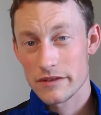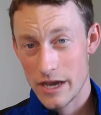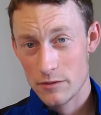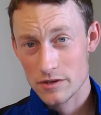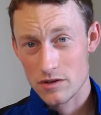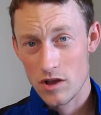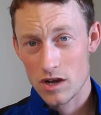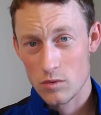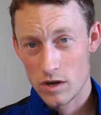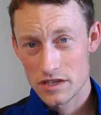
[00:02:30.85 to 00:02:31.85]

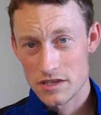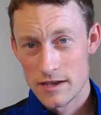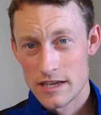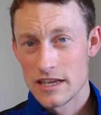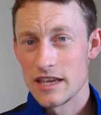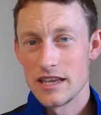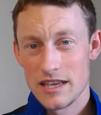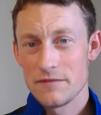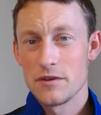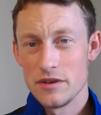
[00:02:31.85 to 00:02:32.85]
counterclockwise
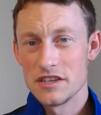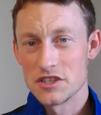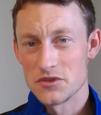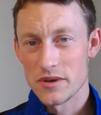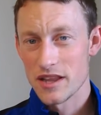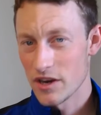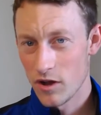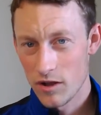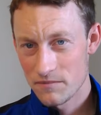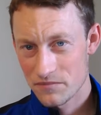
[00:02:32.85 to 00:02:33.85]
if you need to drill at
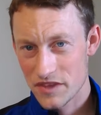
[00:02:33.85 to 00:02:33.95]
all.